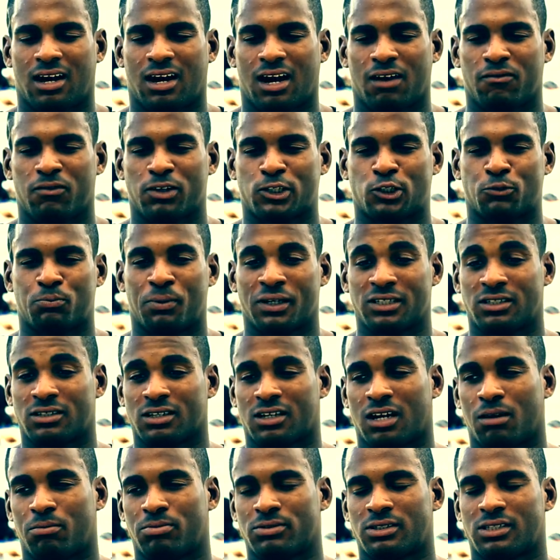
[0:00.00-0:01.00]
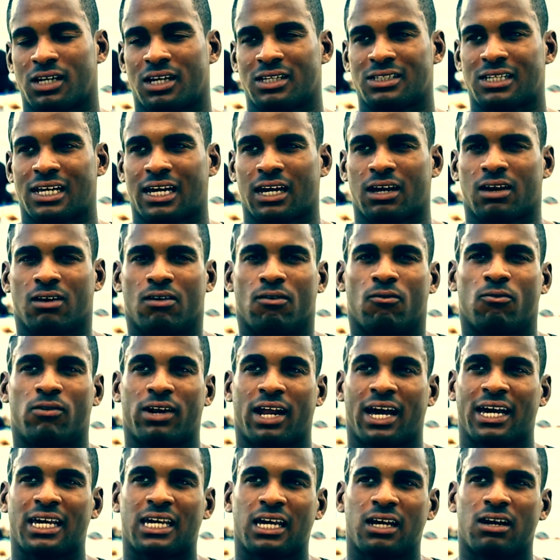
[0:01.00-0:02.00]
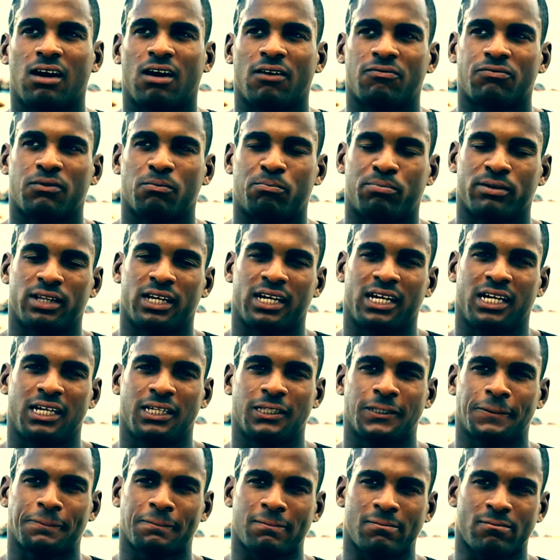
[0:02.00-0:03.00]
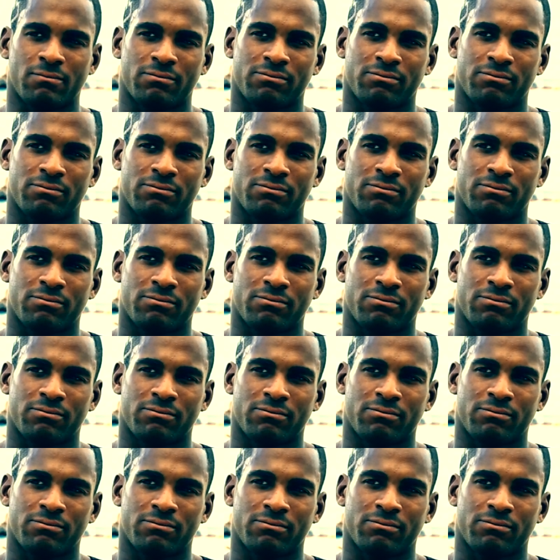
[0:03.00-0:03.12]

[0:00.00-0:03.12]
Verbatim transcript: I've expressed a couple times. Like when I get off the plane,